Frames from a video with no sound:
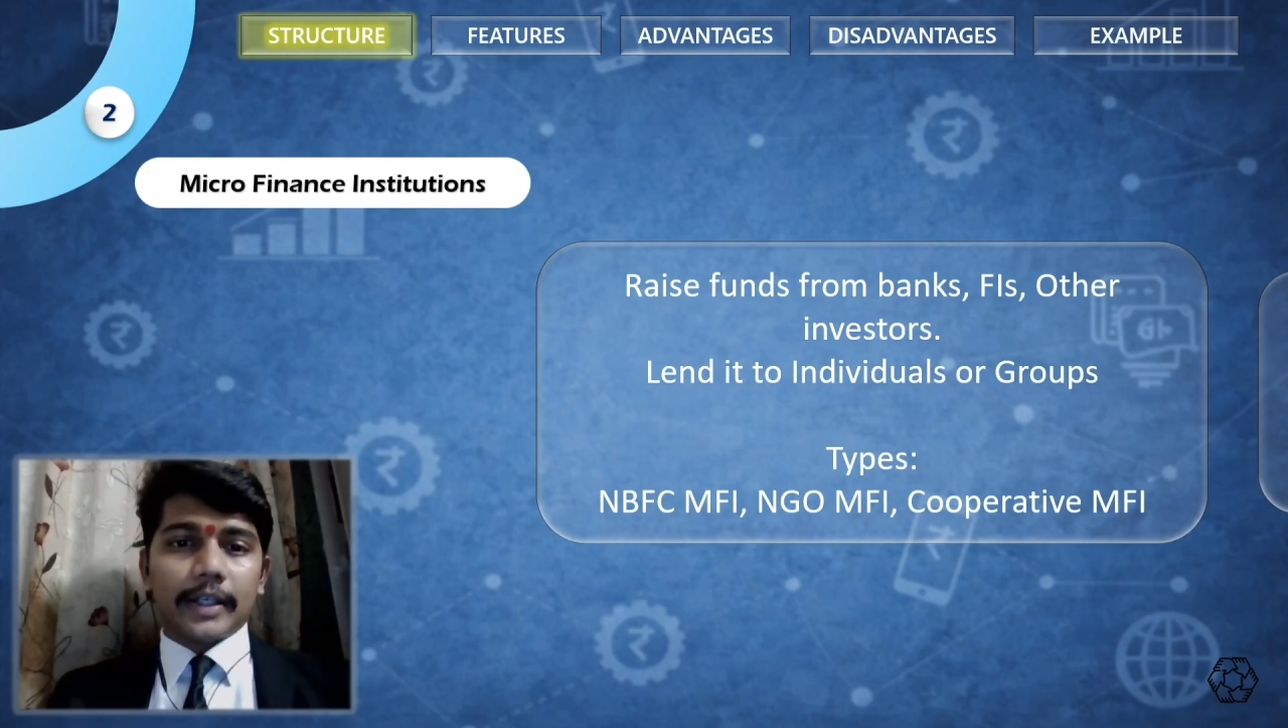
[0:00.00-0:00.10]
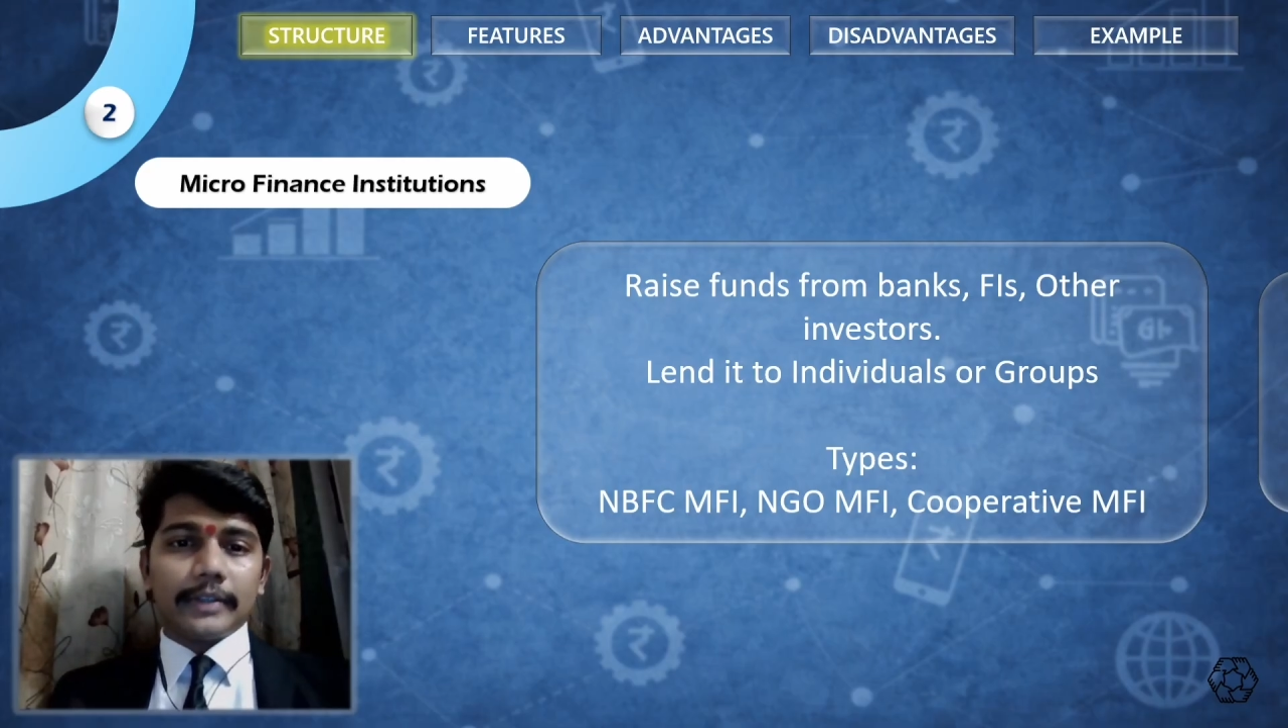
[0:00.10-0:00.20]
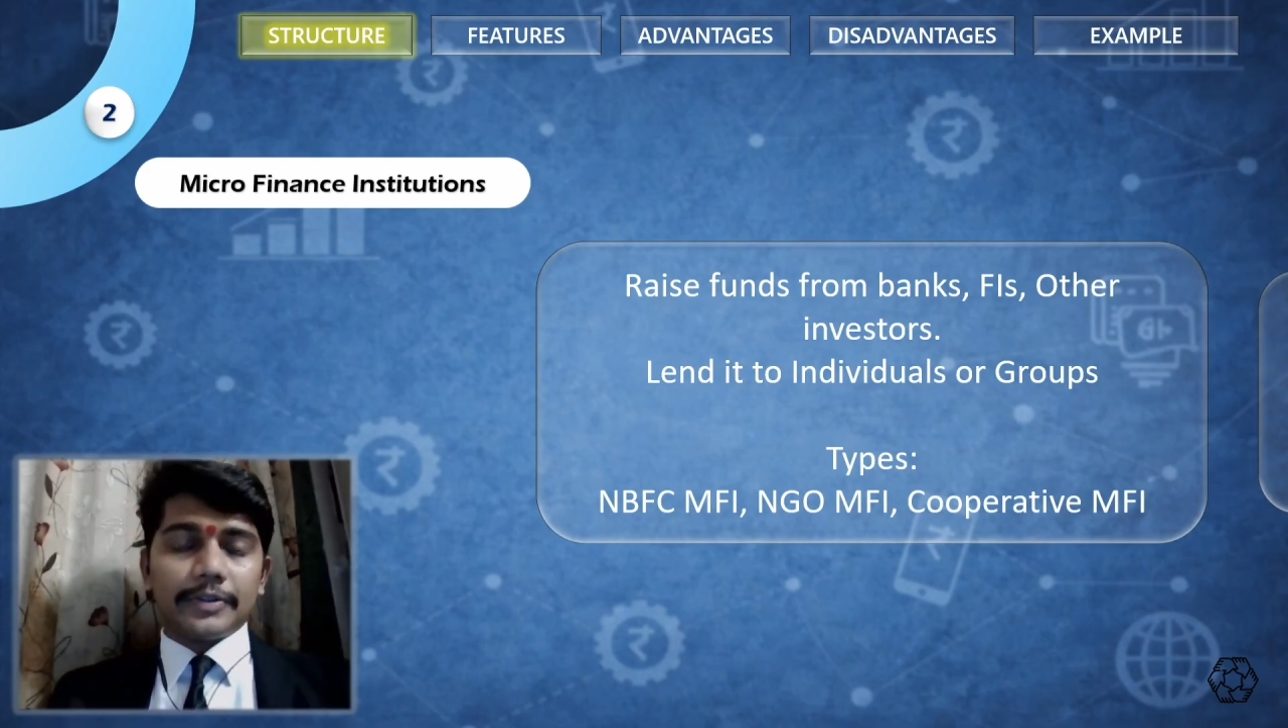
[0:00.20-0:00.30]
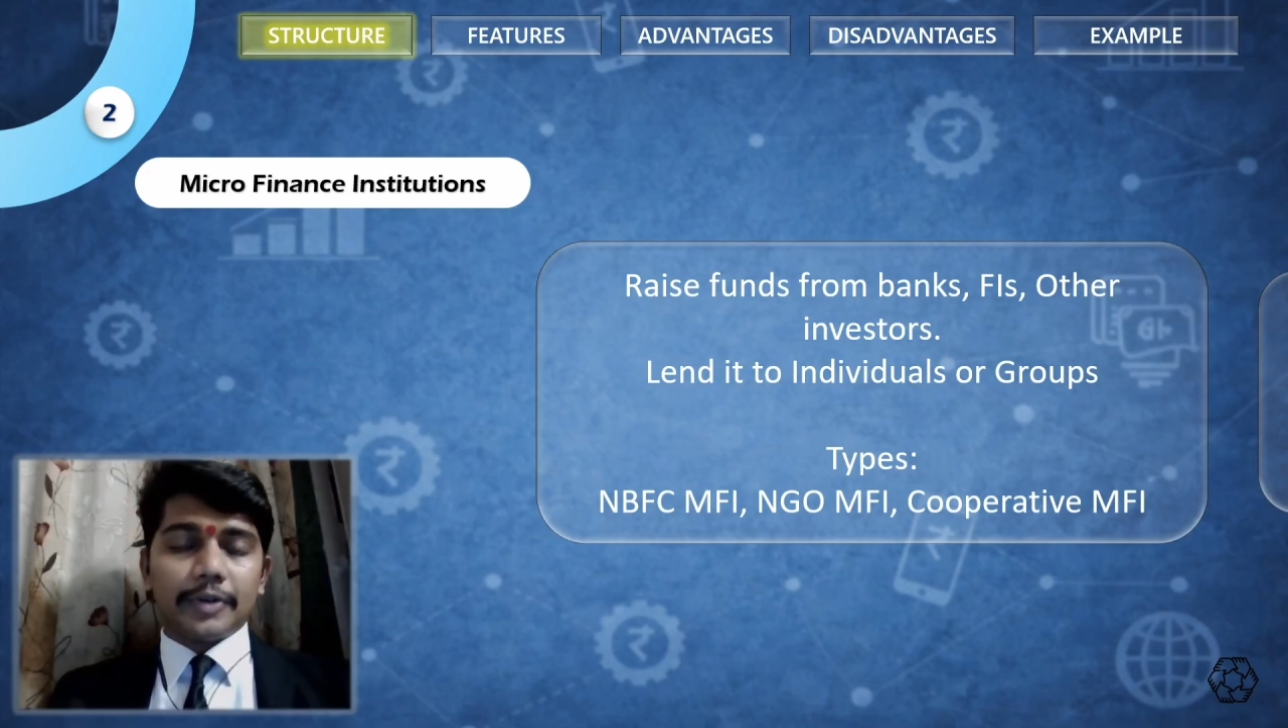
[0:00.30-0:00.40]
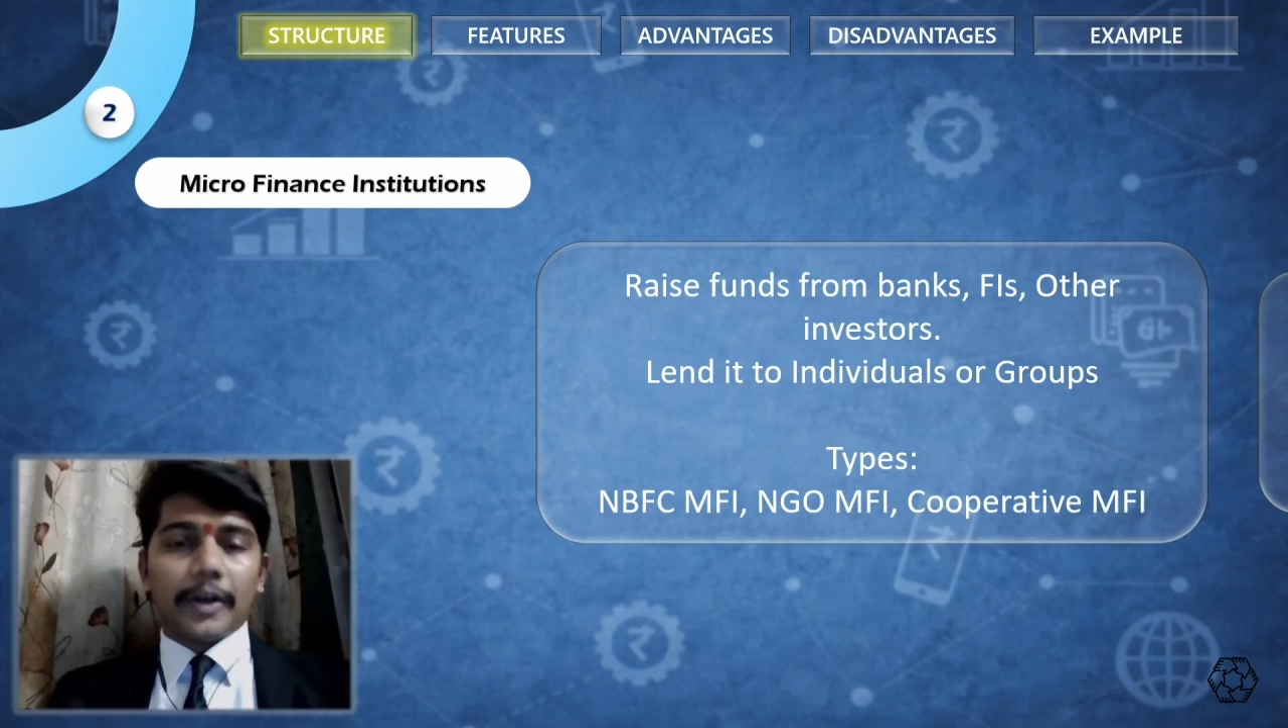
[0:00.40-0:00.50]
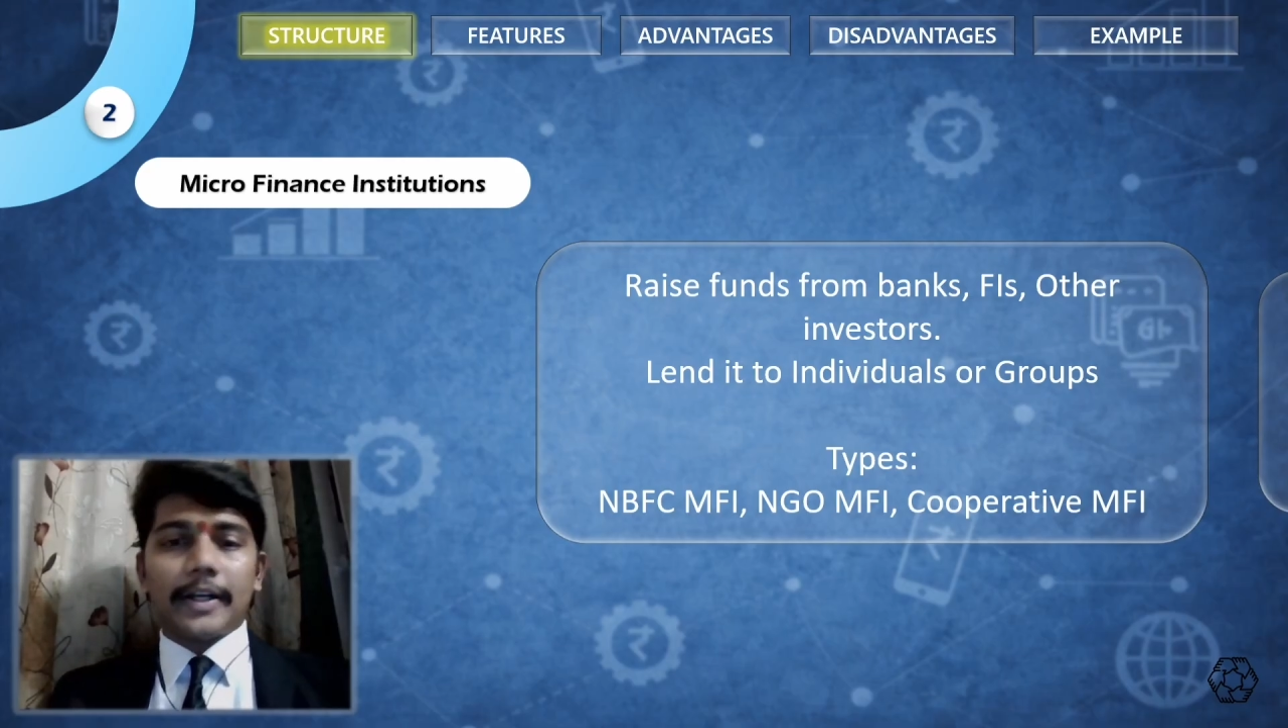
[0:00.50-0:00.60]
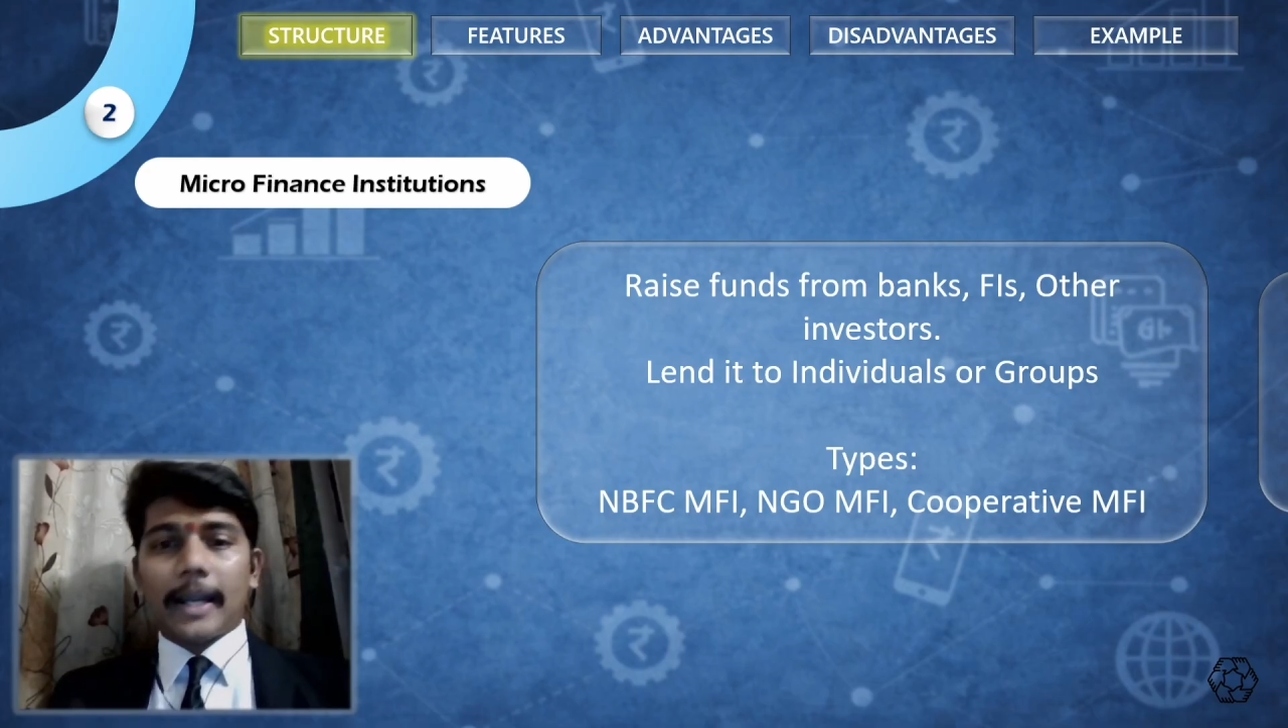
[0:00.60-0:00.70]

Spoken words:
as a joint